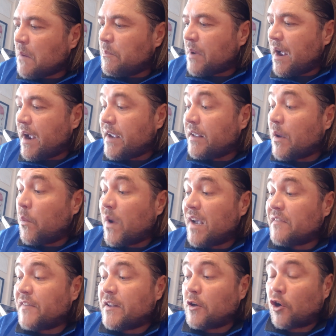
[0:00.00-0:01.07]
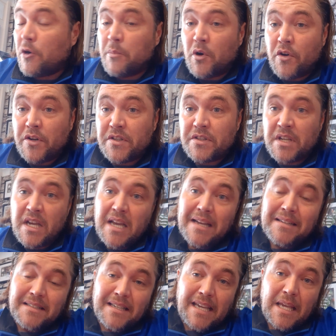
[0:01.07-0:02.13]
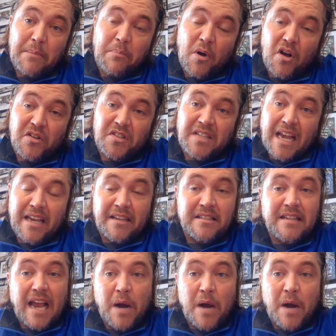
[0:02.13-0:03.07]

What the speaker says: by Wakefield club owners to keep Paul Sykes